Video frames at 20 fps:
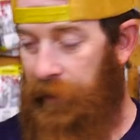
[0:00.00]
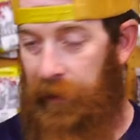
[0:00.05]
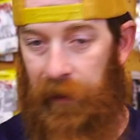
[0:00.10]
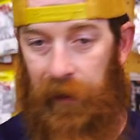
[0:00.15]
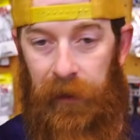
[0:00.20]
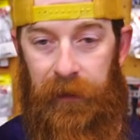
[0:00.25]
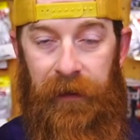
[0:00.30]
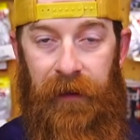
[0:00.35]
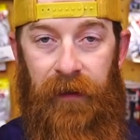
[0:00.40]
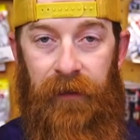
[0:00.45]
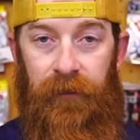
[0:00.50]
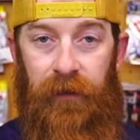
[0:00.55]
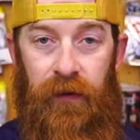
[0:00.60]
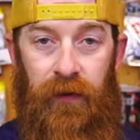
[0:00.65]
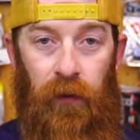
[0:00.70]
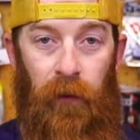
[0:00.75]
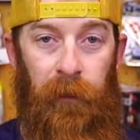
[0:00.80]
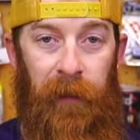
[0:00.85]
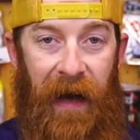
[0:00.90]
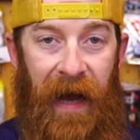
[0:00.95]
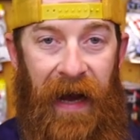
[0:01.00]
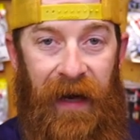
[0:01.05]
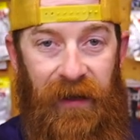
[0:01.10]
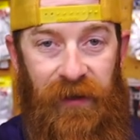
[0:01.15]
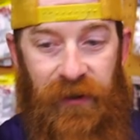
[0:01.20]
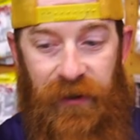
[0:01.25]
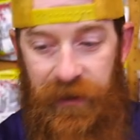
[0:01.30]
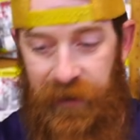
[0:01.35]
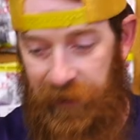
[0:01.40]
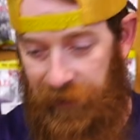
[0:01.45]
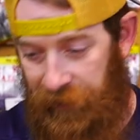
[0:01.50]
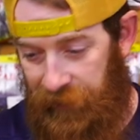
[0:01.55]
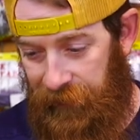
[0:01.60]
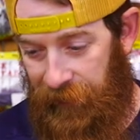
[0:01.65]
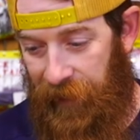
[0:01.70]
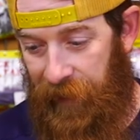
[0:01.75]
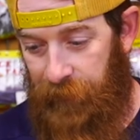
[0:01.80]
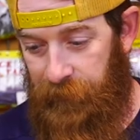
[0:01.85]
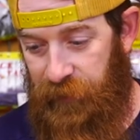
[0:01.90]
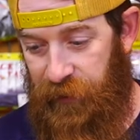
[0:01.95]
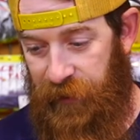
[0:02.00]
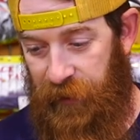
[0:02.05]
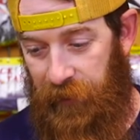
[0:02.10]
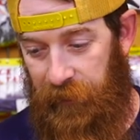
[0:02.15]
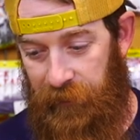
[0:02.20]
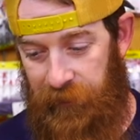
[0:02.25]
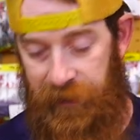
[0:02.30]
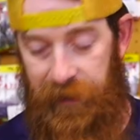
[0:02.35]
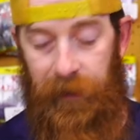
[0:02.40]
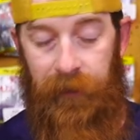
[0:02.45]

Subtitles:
all the individual packages and clamshells.